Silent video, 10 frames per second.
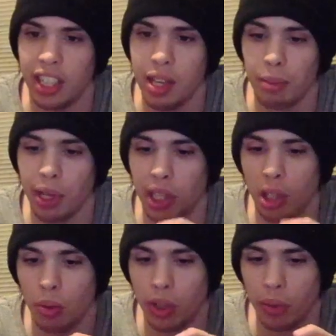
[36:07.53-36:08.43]
is the King
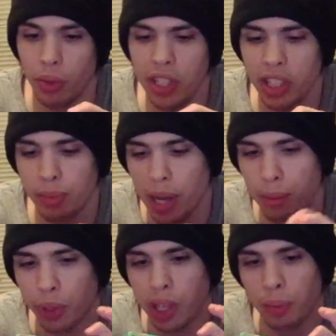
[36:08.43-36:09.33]
Piccolo one. When did this
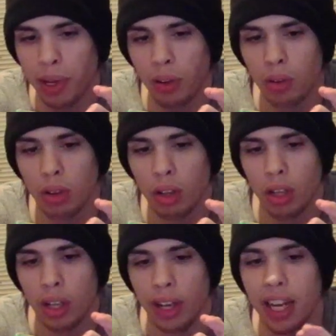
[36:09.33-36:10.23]
bad boy come out?
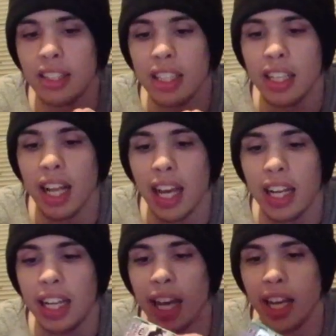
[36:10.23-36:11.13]

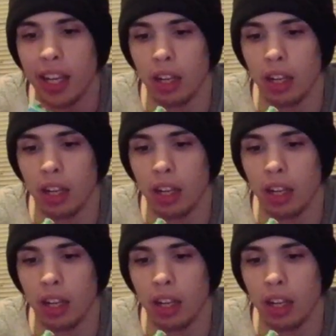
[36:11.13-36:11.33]
1988.